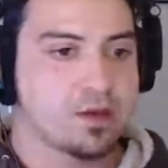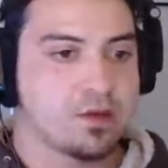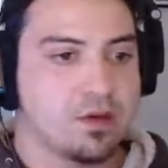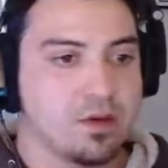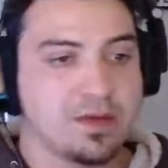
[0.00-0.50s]

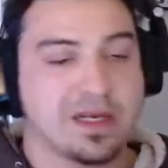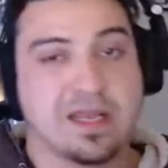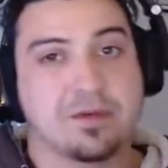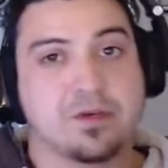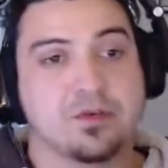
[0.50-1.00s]
I'm going to
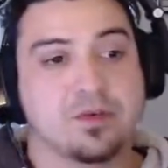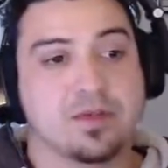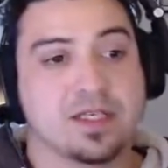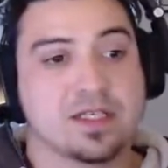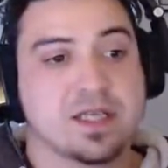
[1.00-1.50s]
keep on doing
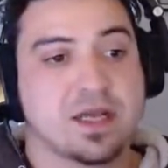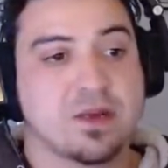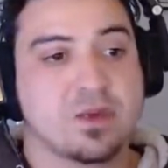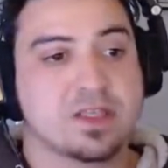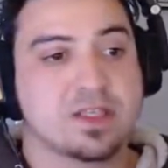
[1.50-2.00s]
this.
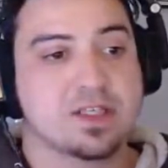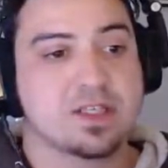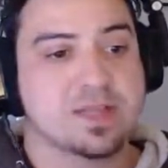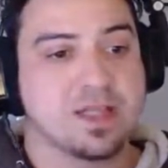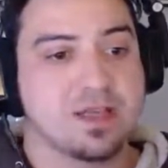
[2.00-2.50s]
Once the
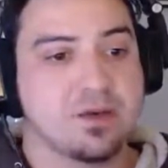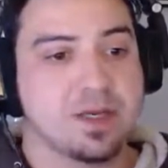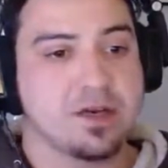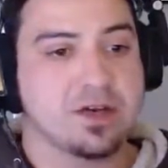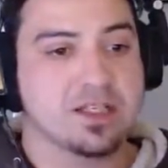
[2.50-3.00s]
ship's a little bit
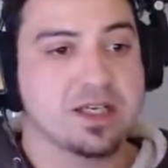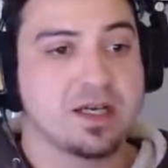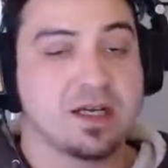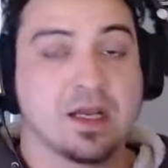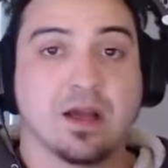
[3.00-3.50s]

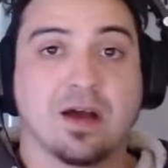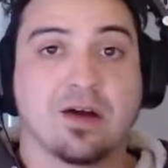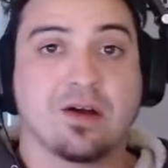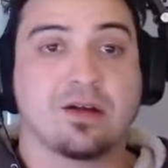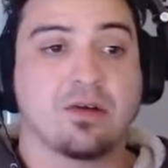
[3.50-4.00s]
nicer,
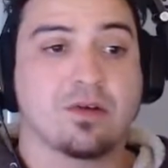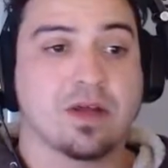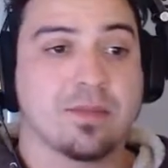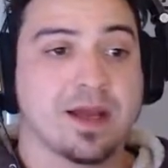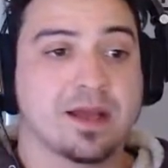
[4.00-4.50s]
I'll
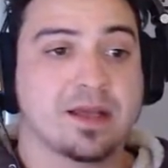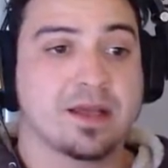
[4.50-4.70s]
come back.